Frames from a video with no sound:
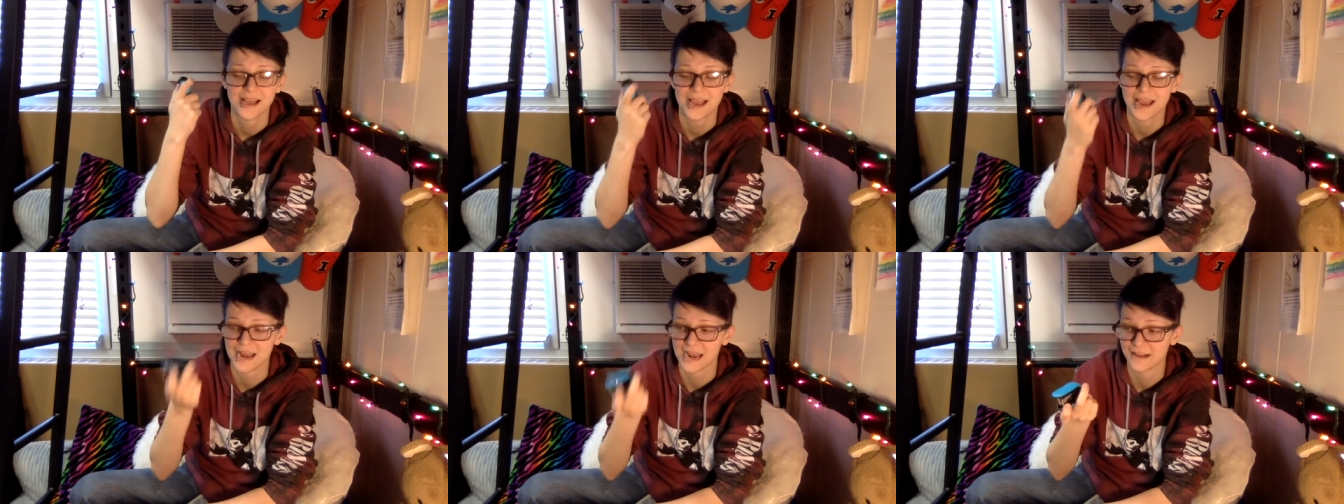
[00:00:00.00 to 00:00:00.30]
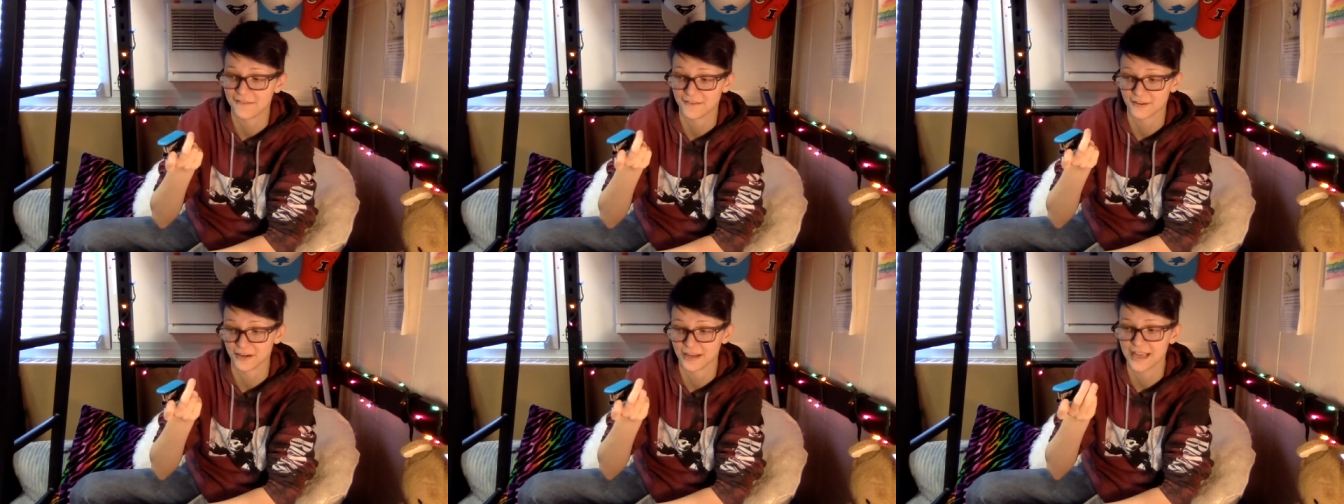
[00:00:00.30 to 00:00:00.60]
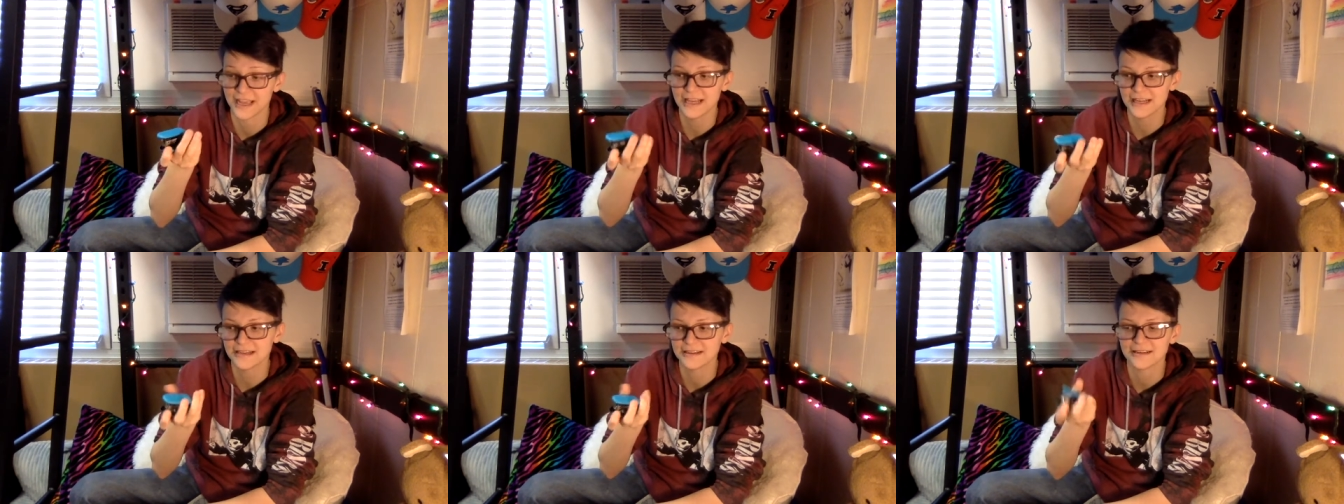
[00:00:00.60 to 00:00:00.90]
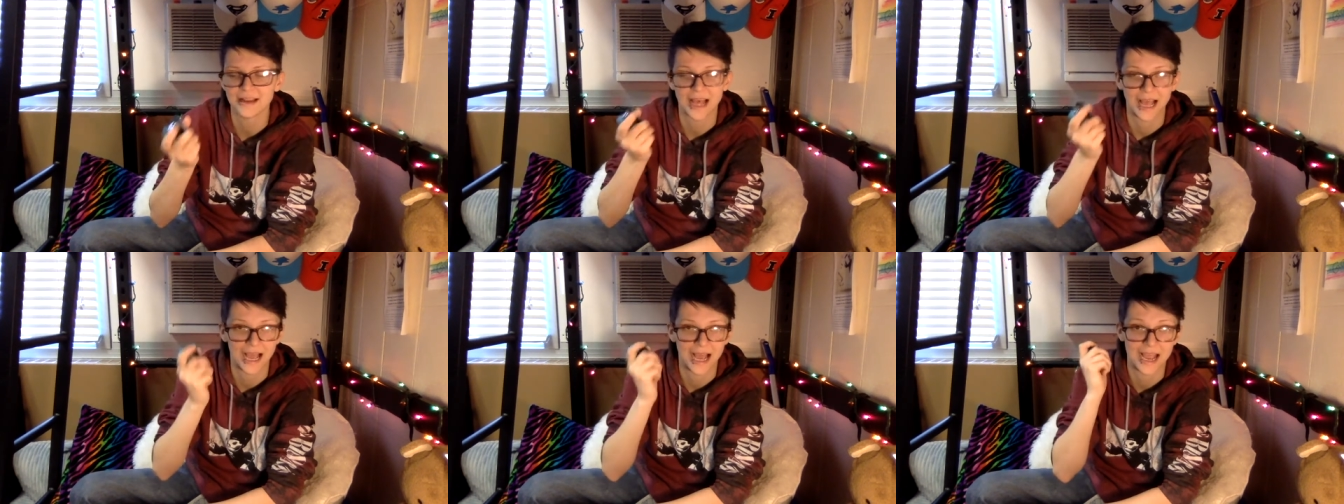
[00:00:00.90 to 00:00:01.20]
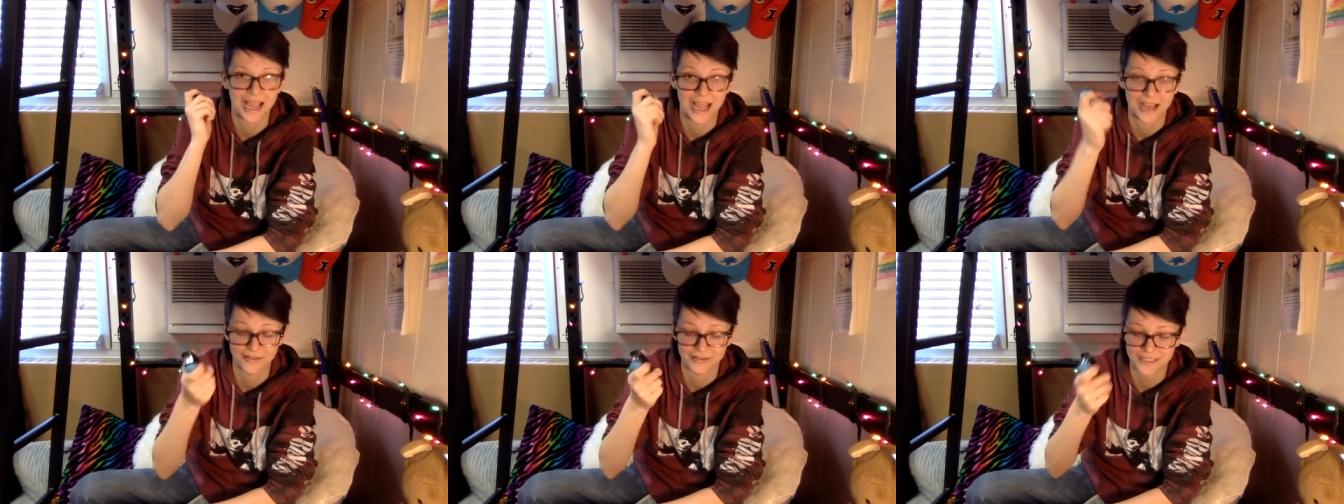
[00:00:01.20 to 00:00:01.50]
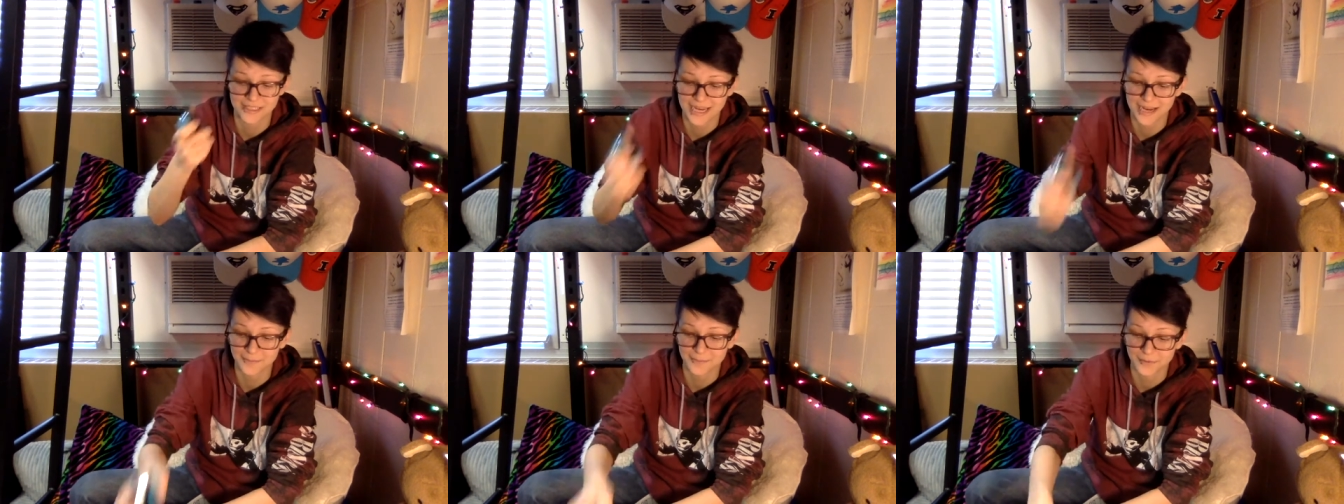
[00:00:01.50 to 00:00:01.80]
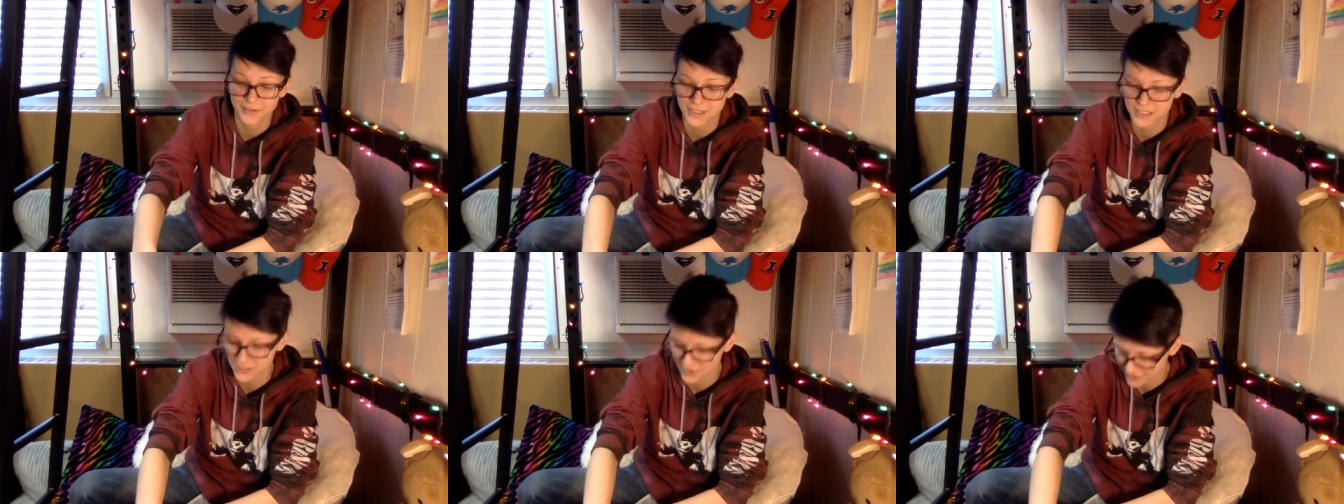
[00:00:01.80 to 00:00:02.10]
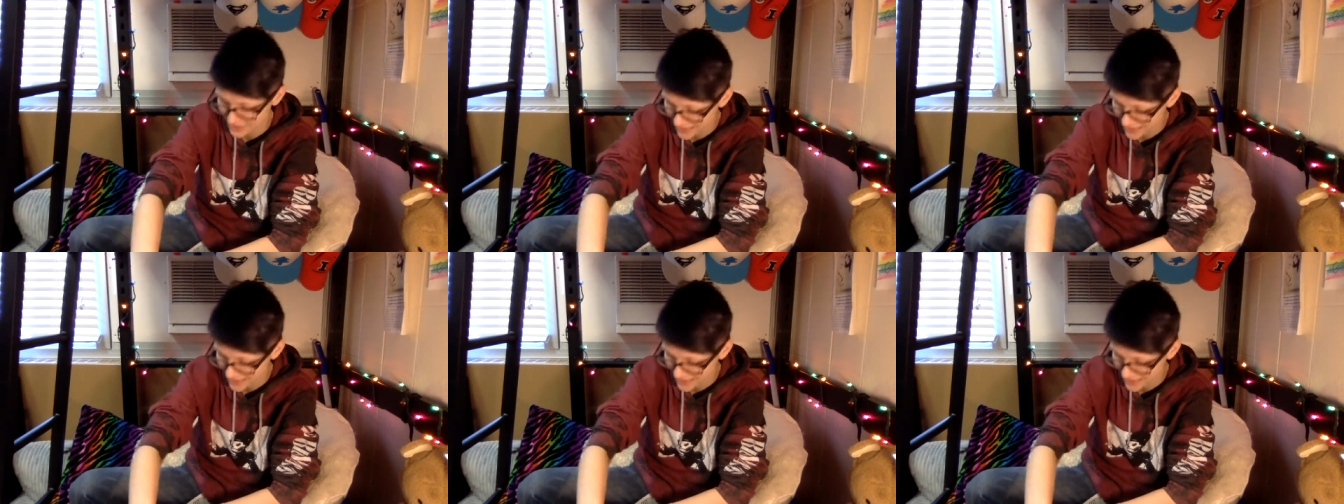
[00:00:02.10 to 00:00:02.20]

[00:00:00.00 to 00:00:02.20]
and I forget, I have a stapler so